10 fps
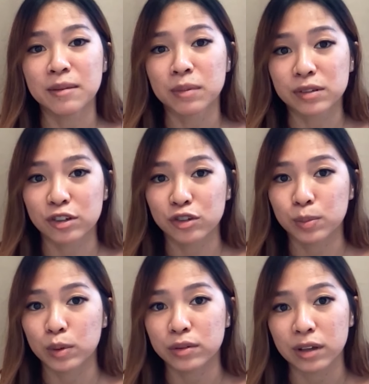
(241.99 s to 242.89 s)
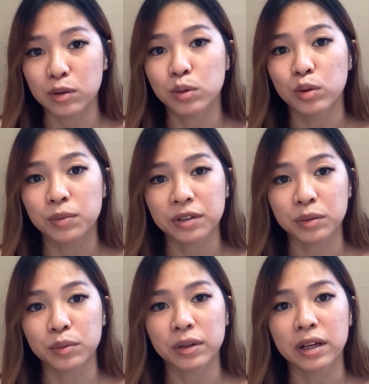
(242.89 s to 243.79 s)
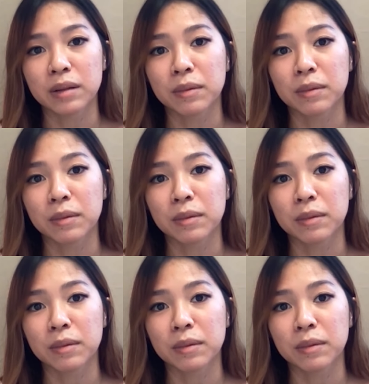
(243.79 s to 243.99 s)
Mag-search po sa YouTube, sa Google.